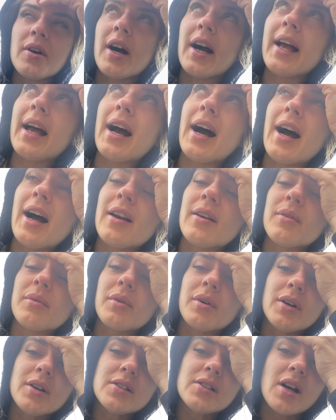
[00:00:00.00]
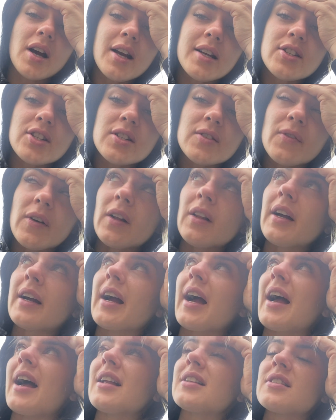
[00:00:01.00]
I had was I just felt
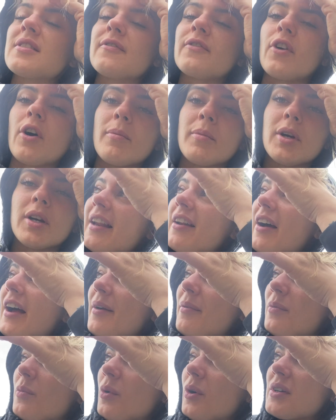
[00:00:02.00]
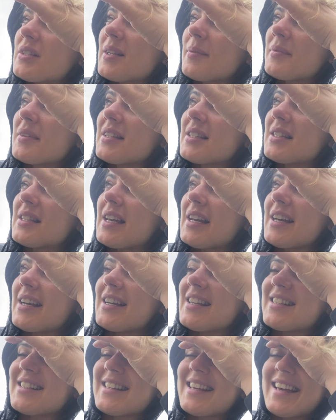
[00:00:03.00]
like I had to vomit. I walked up the
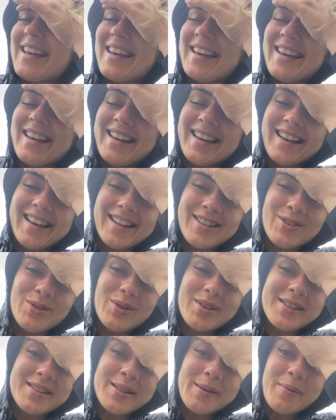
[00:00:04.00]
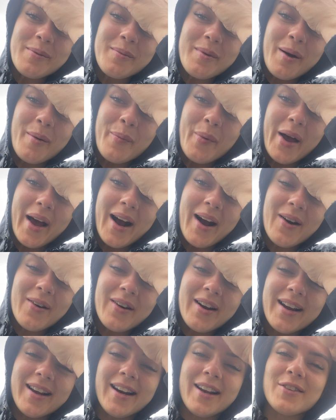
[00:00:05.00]
stairs, I took a sip of my
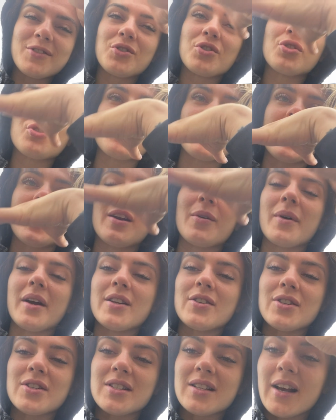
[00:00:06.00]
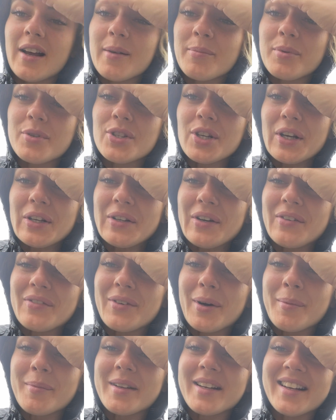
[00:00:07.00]
Powerade and straight away just started projectile
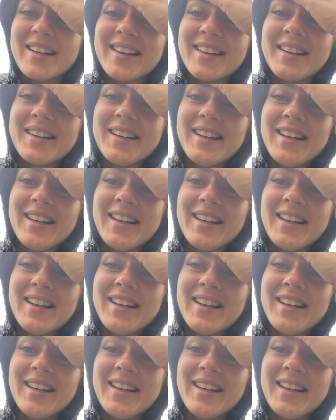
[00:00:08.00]
vomiting